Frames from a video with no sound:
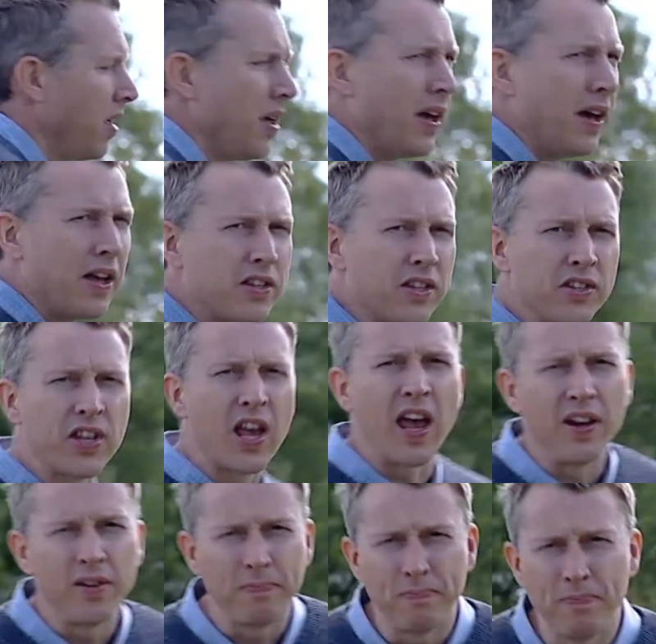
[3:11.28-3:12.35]
As I
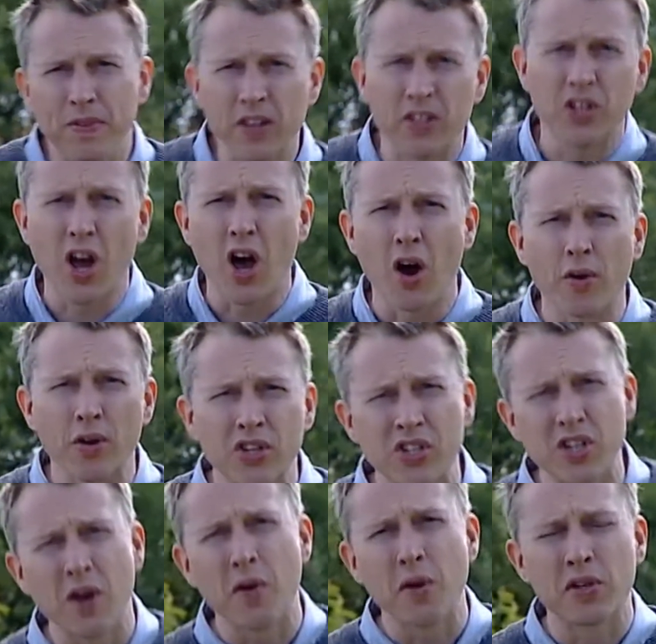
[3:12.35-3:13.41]
said, this car is
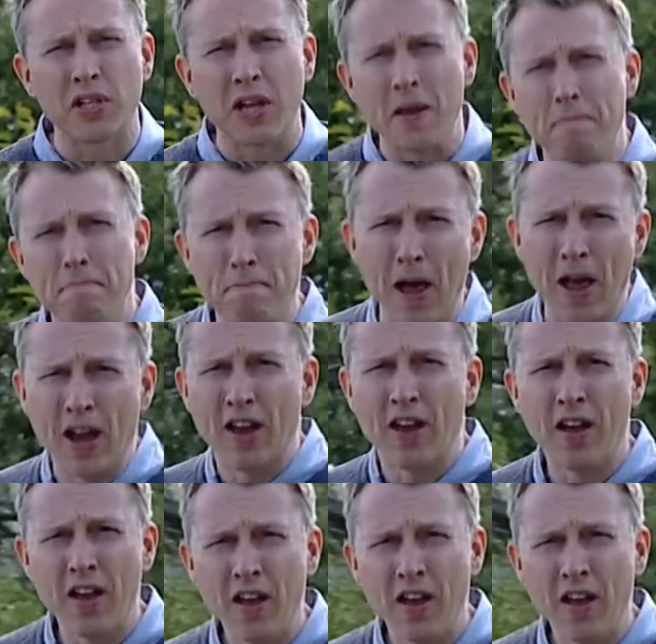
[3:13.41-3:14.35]
seriously big,